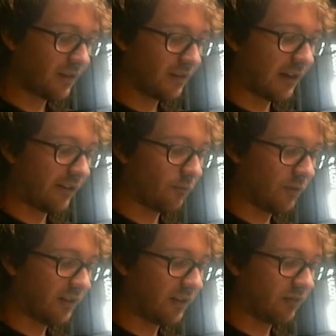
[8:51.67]
that we
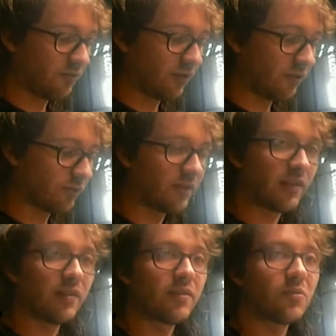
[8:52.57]
can control
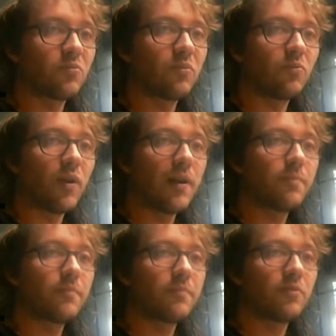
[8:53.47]
the
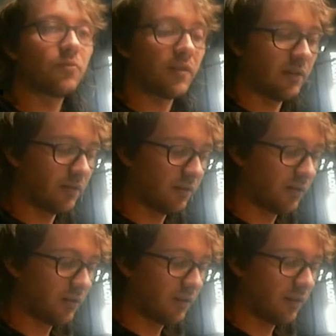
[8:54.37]
wipe between
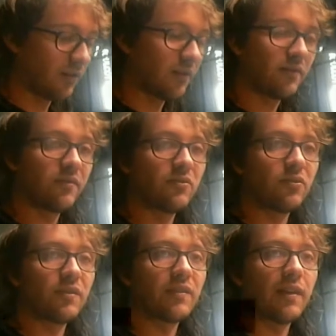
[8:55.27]

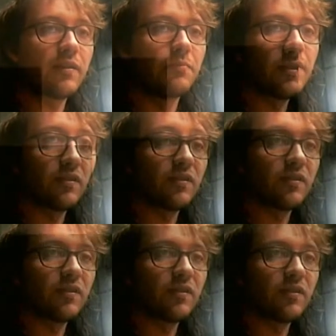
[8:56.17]
sources A and B
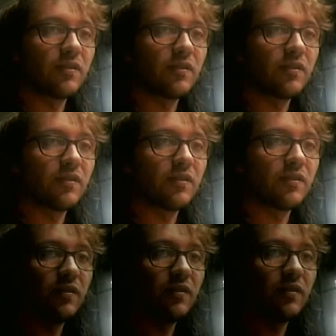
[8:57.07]
with
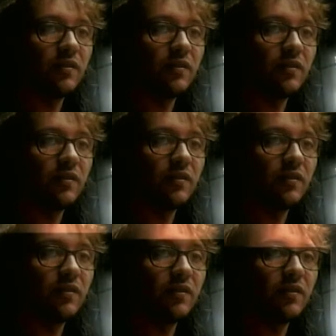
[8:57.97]
this
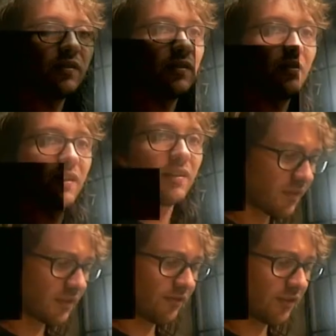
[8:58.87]
slider.
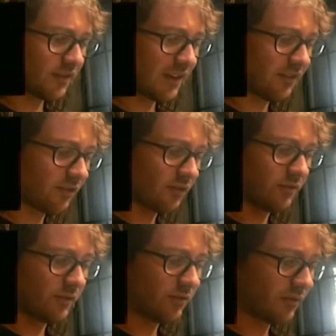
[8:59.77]
The first thing I can show you
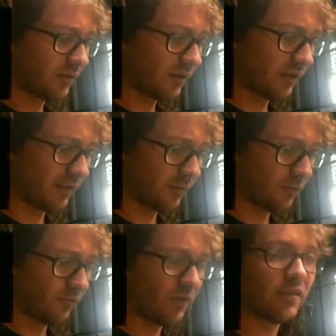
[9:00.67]
is
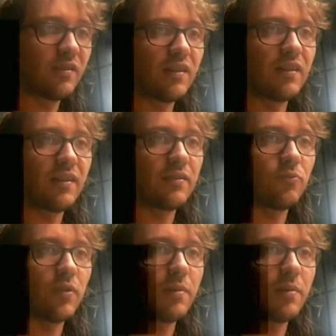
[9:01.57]
moving the X and Y